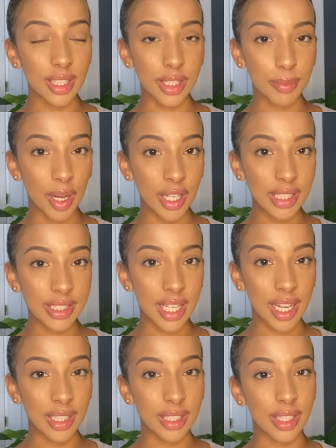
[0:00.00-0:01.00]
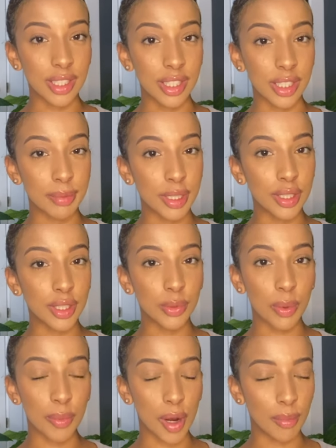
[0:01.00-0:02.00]
Smiley said the suspicions
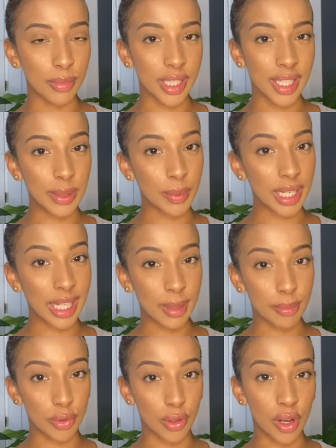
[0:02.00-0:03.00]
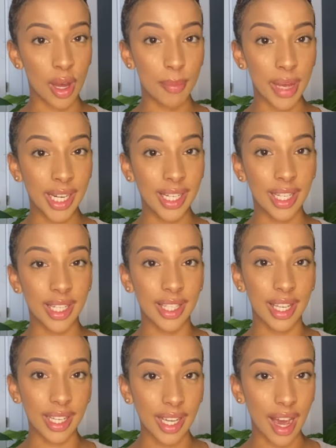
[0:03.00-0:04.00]
were prompted when he brought a Bentley
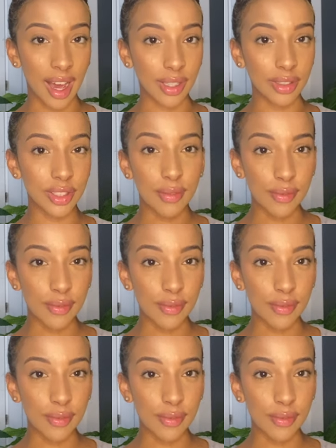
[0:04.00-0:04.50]
in cash.